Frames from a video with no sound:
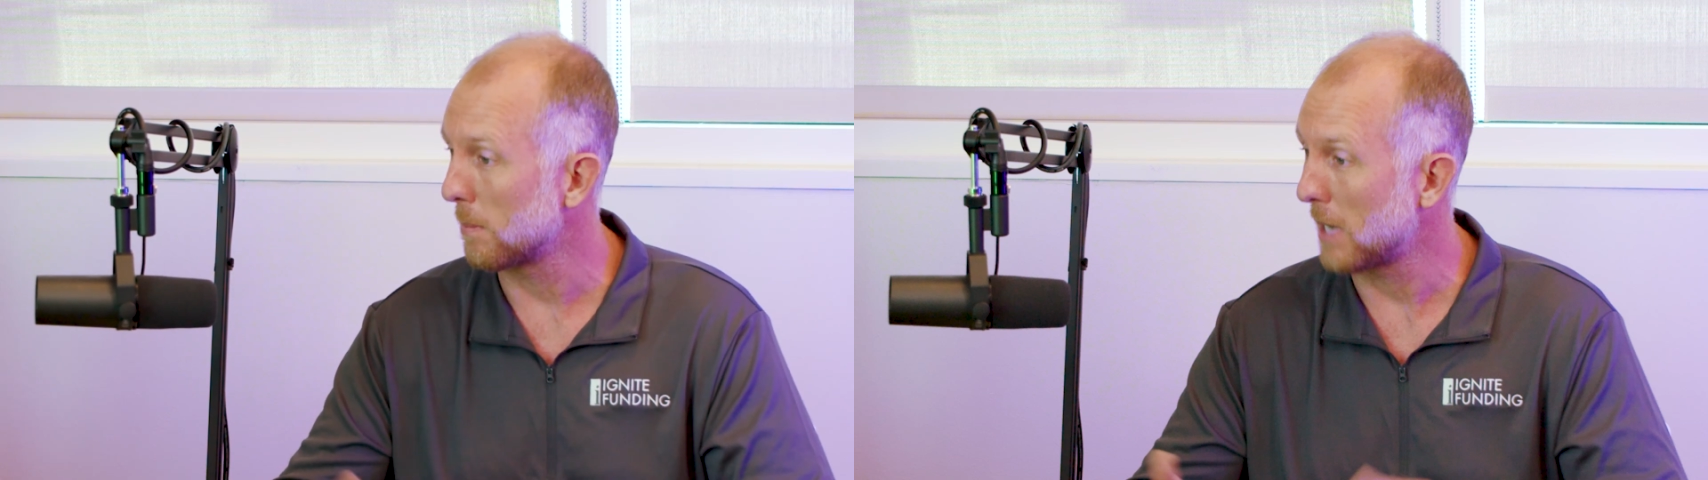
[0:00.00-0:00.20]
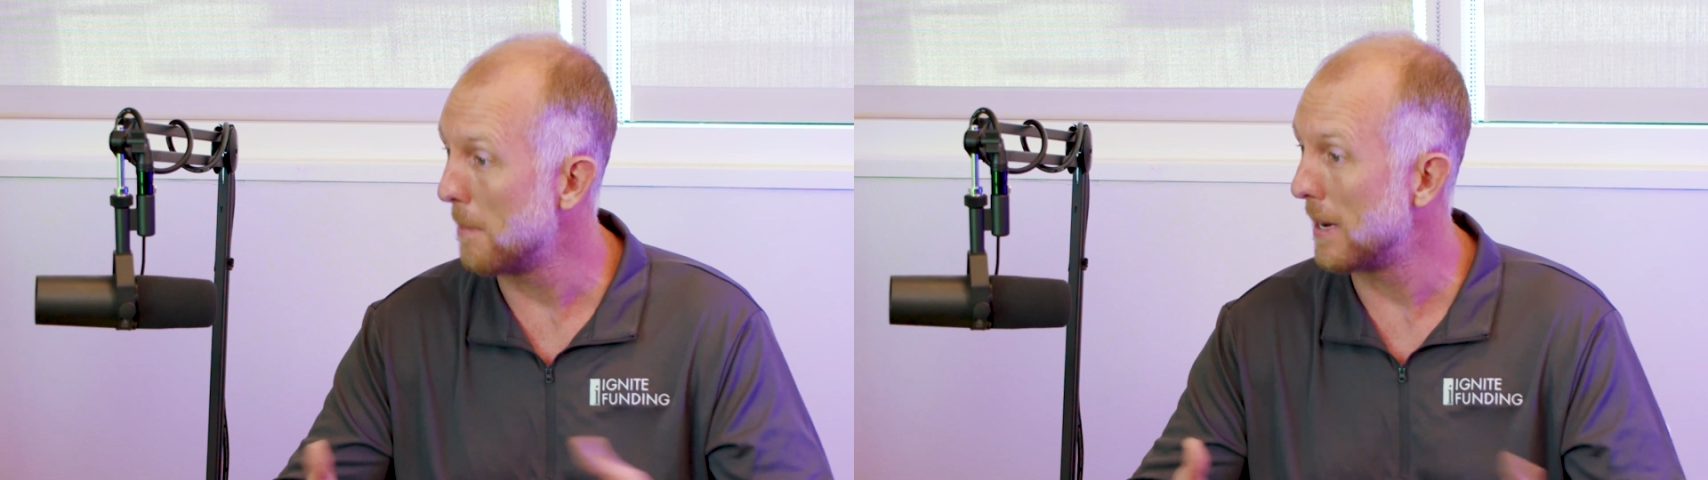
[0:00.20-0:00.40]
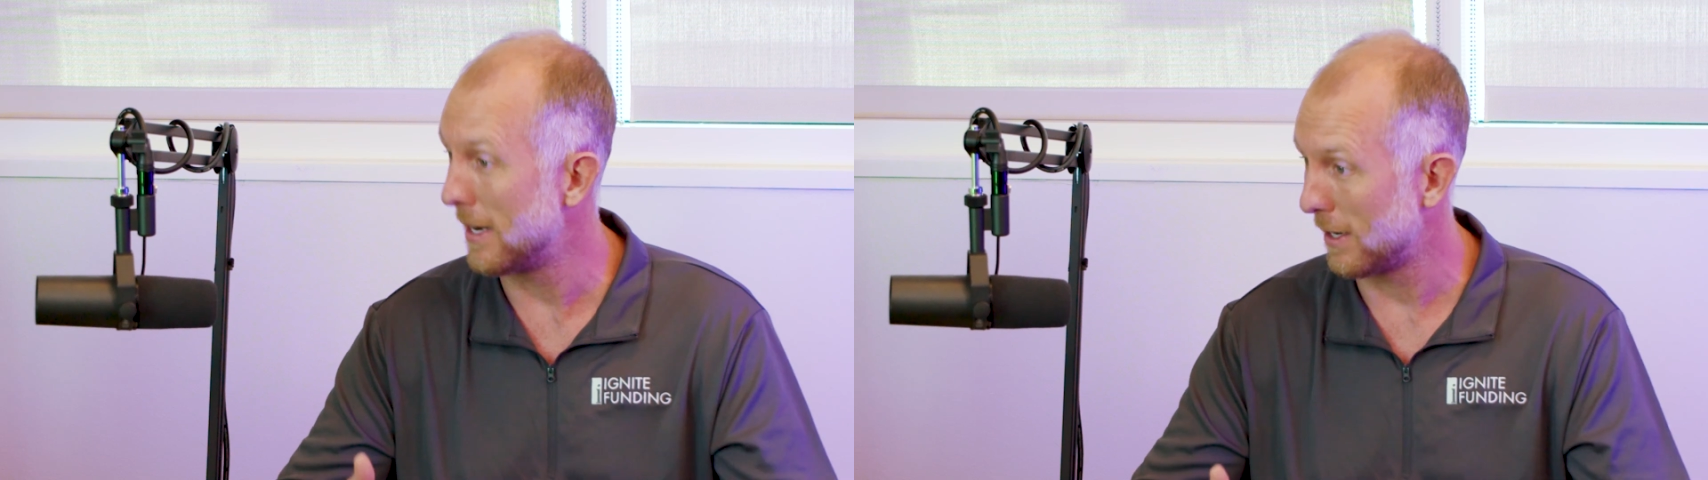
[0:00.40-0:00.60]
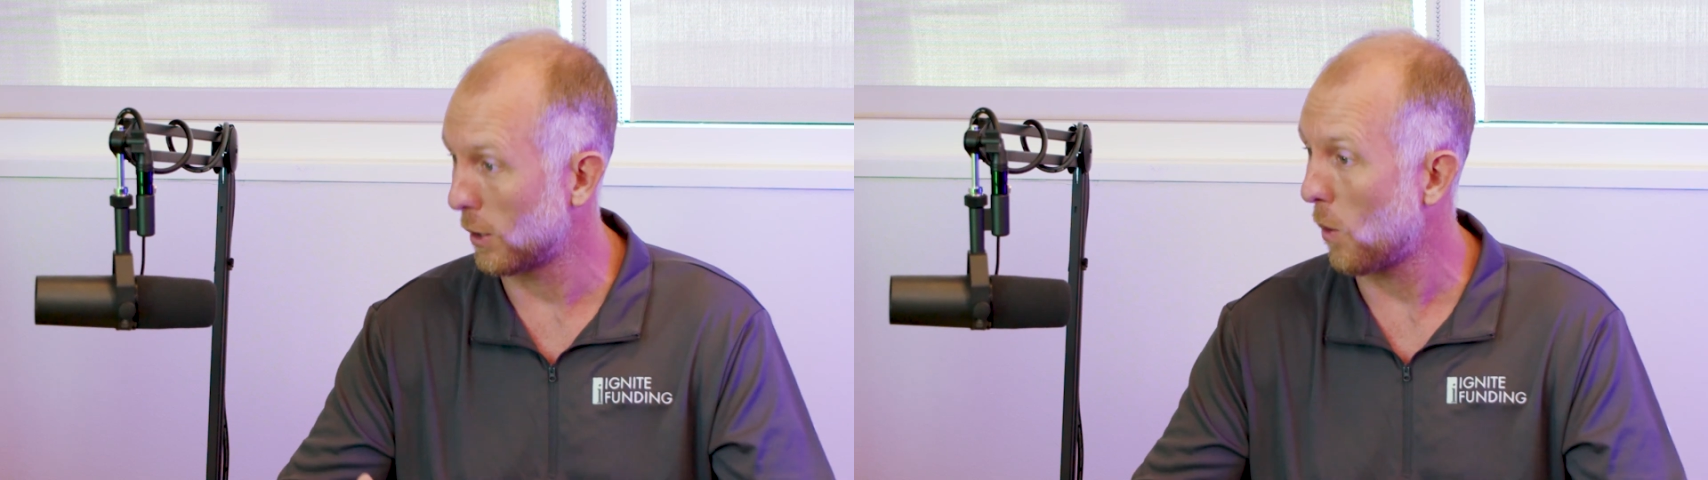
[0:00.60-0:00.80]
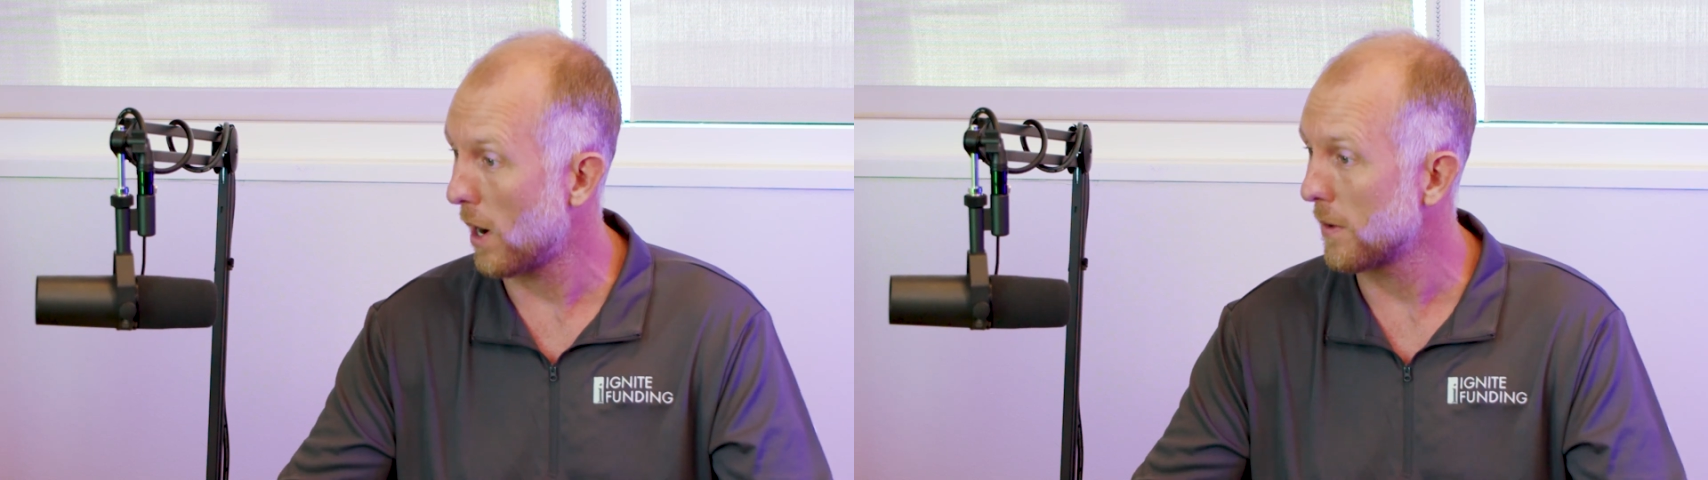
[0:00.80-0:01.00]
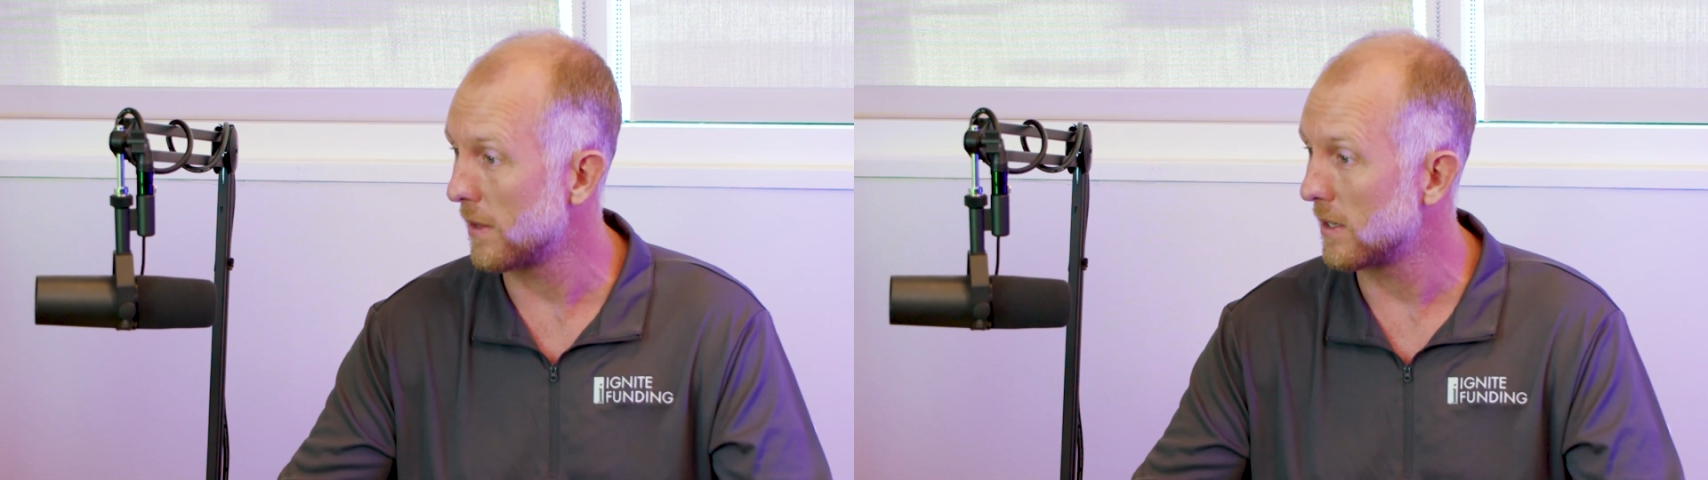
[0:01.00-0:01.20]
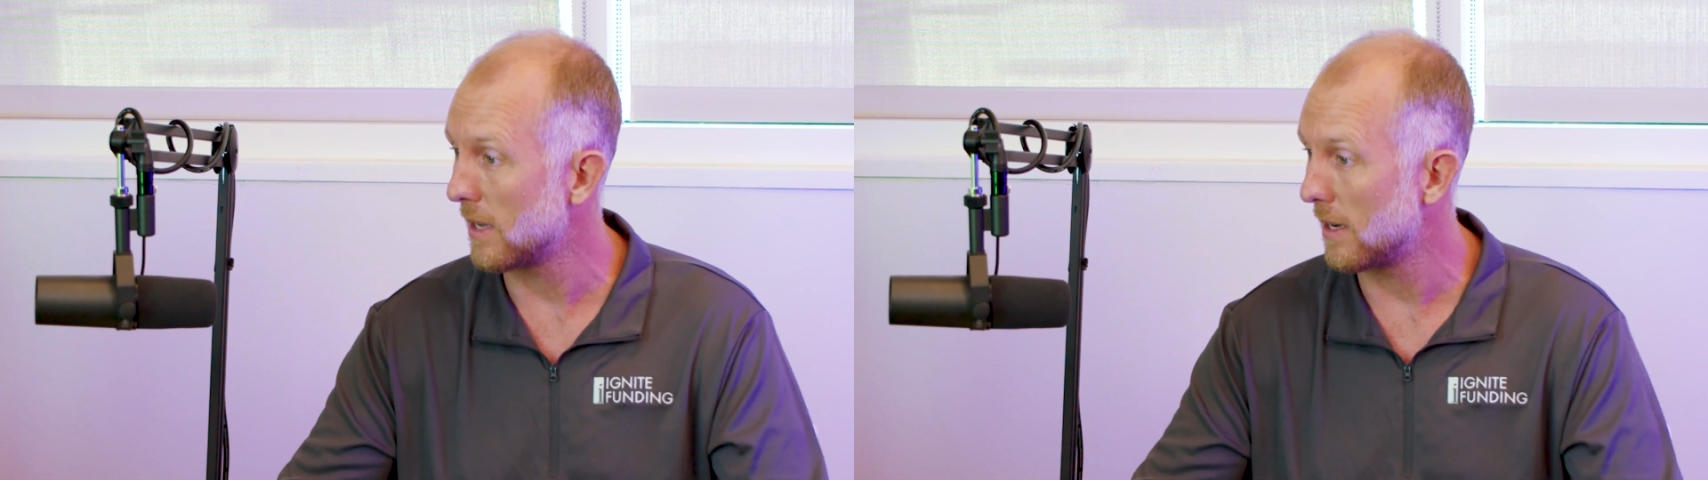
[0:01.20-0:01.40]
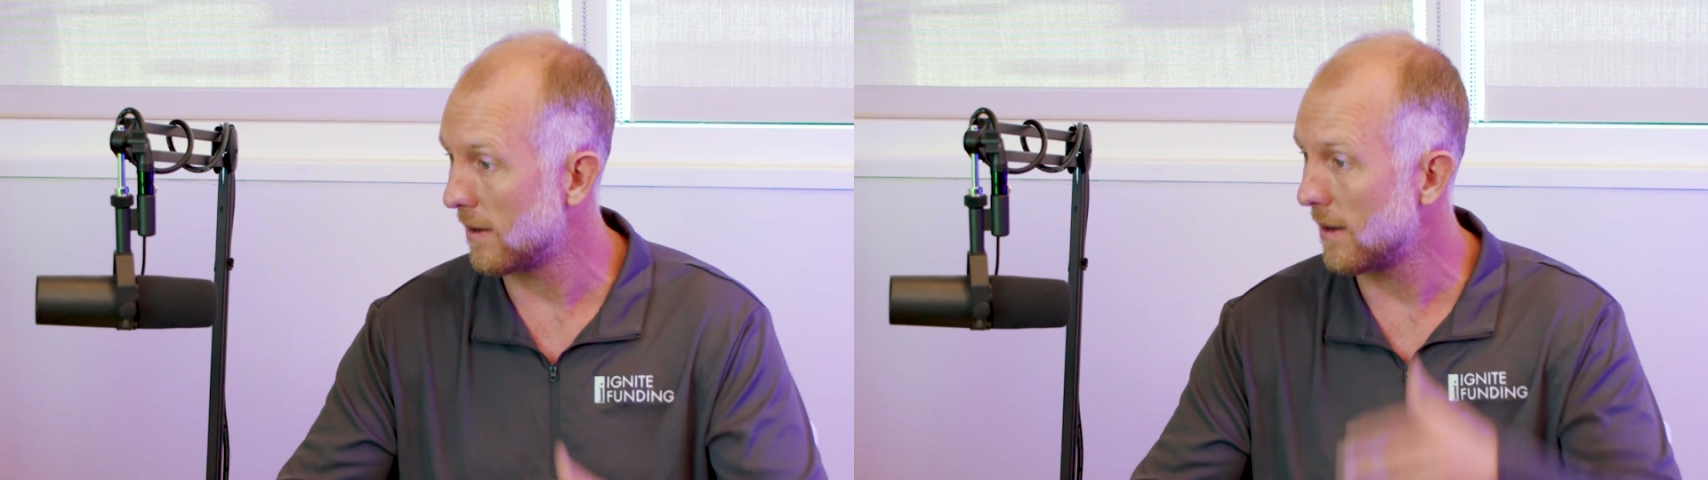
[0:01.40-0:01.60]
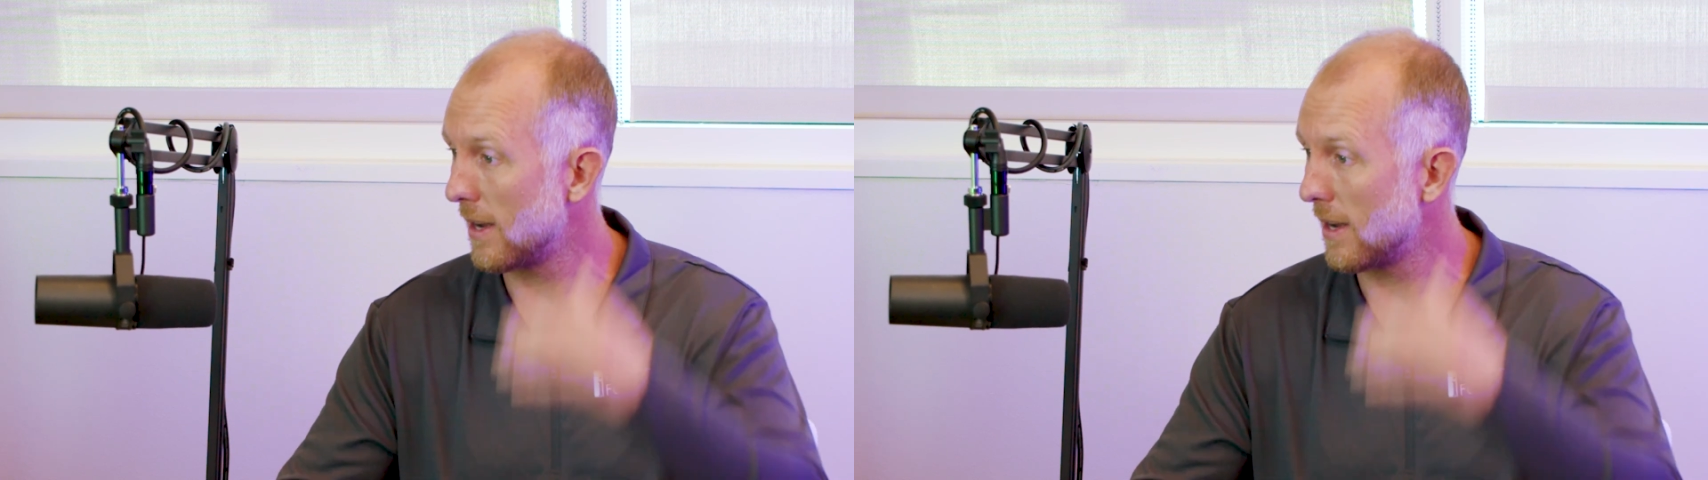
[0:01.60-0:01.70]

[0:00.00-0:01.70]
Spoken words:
coming in and acquiring this at